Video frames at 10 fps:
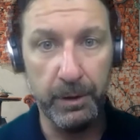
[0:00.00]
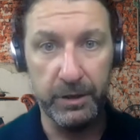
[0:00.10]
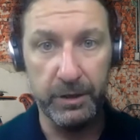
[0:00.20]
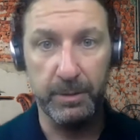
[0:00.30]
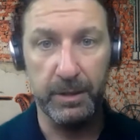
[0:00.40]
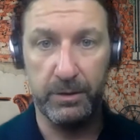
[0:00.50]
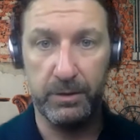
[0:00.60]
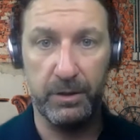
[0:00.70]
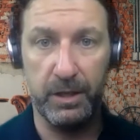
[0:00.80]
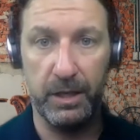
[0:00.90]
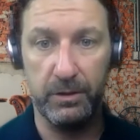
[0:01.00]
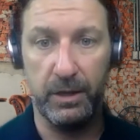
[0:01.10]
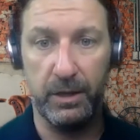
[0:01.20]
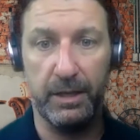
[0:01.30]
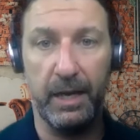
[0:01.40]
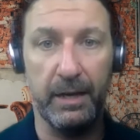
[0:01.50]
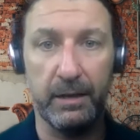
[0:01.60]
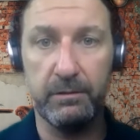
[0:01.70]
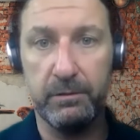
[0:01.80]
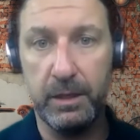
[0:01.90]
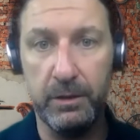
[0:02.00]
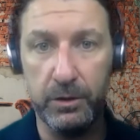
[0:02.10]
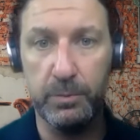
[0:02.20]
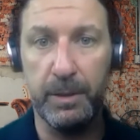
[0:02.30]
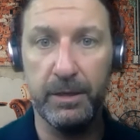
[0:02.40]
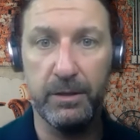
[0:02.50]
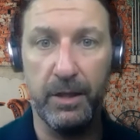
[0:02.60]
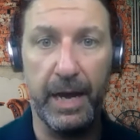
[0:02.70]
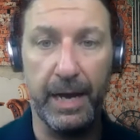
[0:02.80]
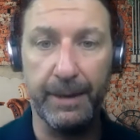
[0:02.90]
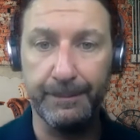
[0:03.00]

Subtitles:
replacements and things like that. Can you speak to